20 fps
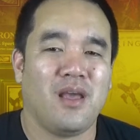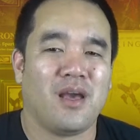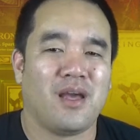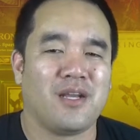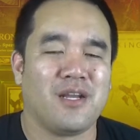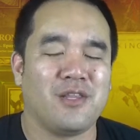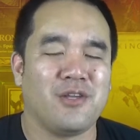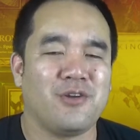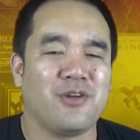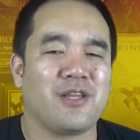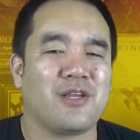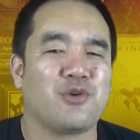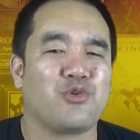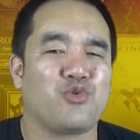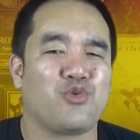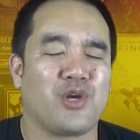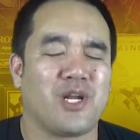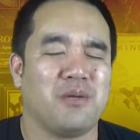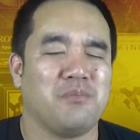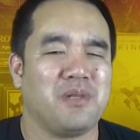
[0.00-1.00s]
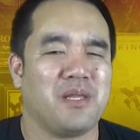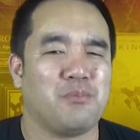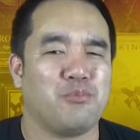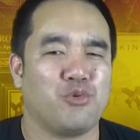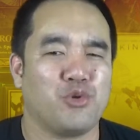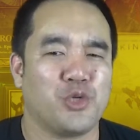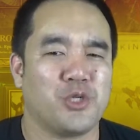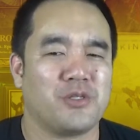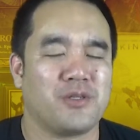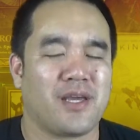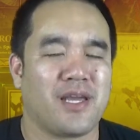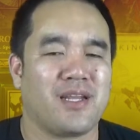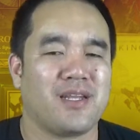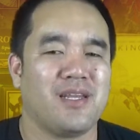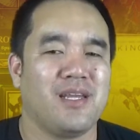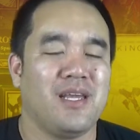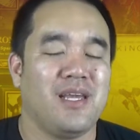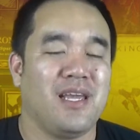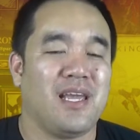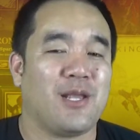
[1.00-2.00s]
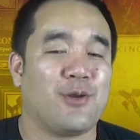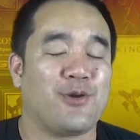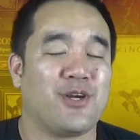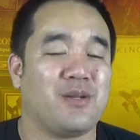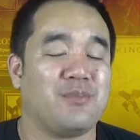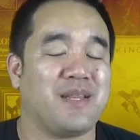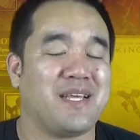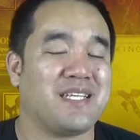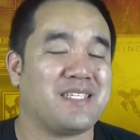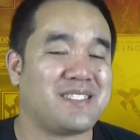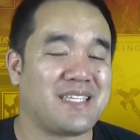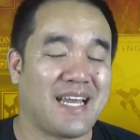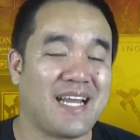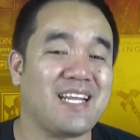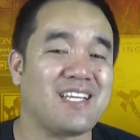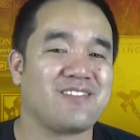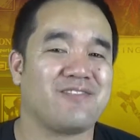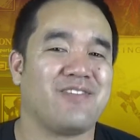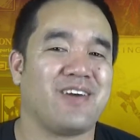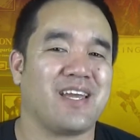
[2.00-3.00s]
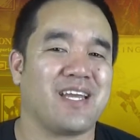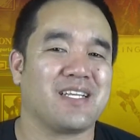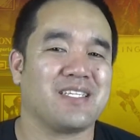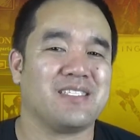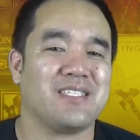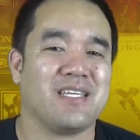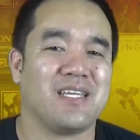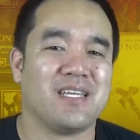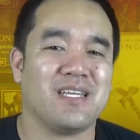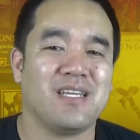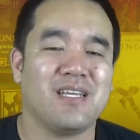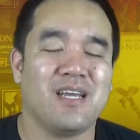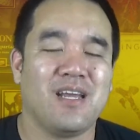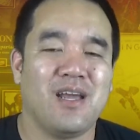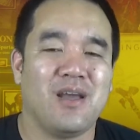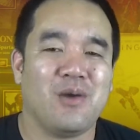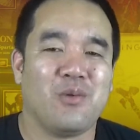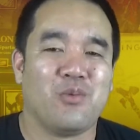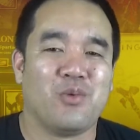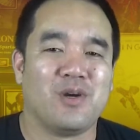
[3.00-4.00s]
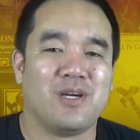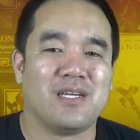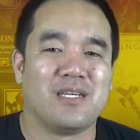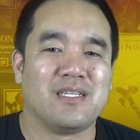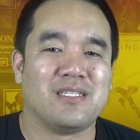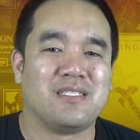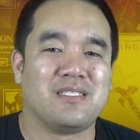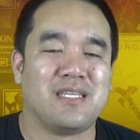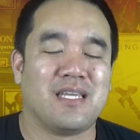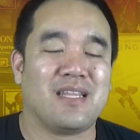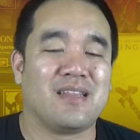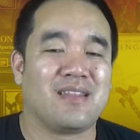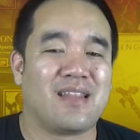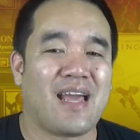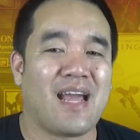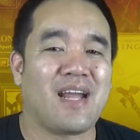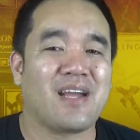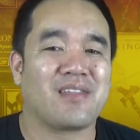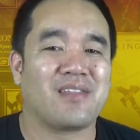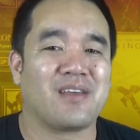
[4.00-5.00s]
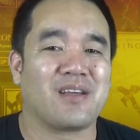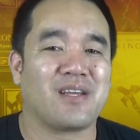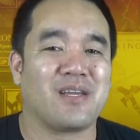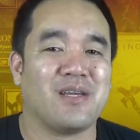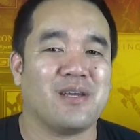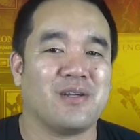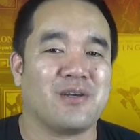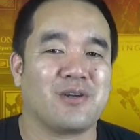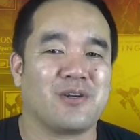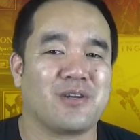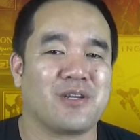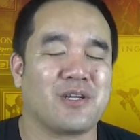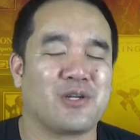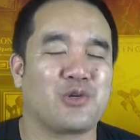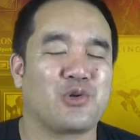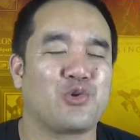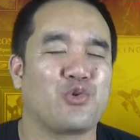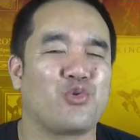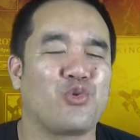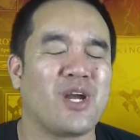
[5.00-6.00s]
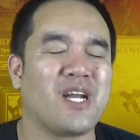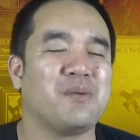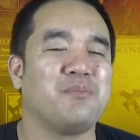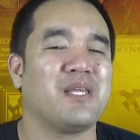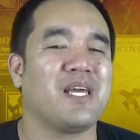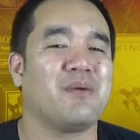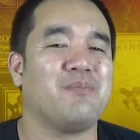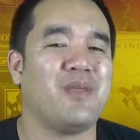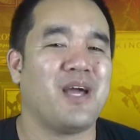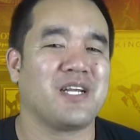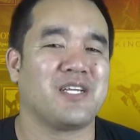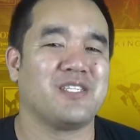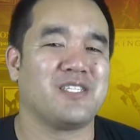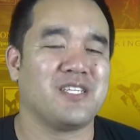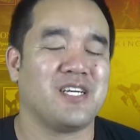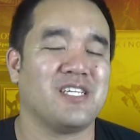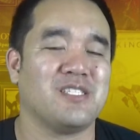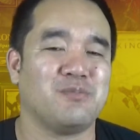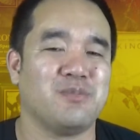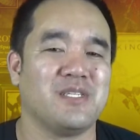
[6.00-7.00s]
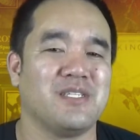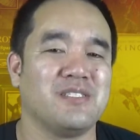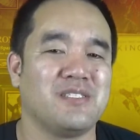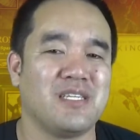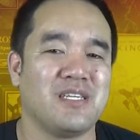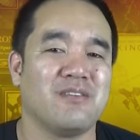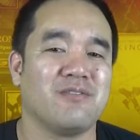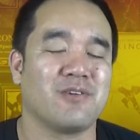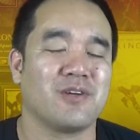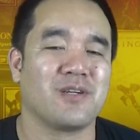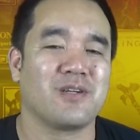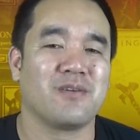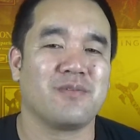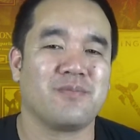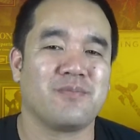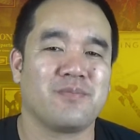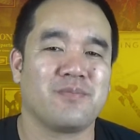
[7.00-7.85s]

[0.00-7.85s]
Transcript: Another incredibly brutal and incredibly satisfying scene was seeing Lagertha kill her incredibly obnoxious husband, Sigurd.